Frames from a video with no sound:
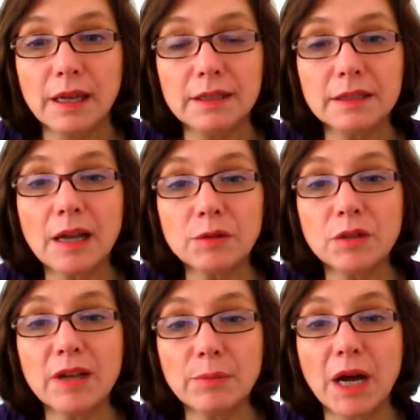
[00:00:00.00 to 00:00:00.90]
It's now
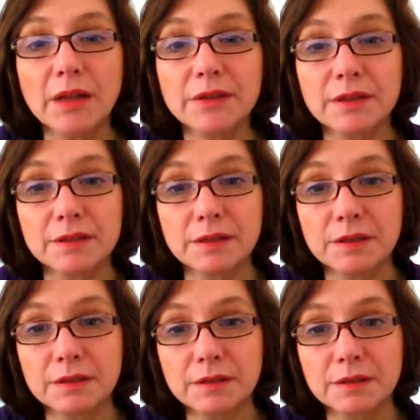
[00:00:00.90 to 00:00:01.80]
3 months
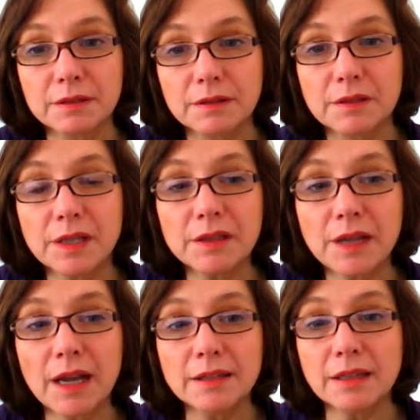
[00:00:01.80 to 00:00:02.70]

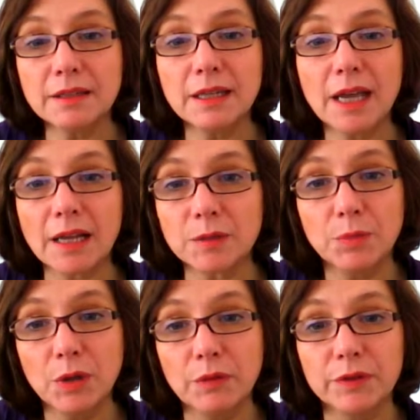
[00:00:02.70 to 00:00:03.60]
since ICC has
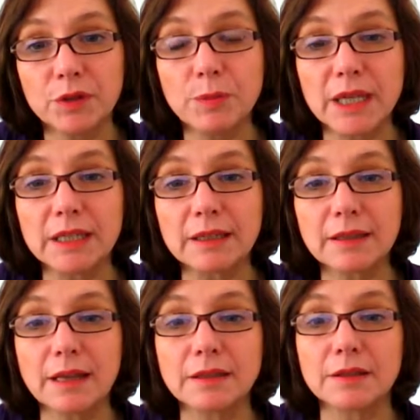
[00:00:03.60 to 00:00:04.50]
proven to be a
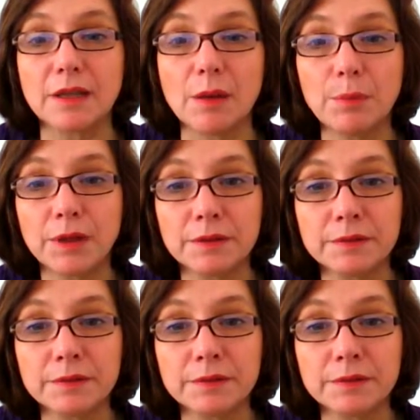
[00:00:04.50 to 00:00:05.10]
dictatorship,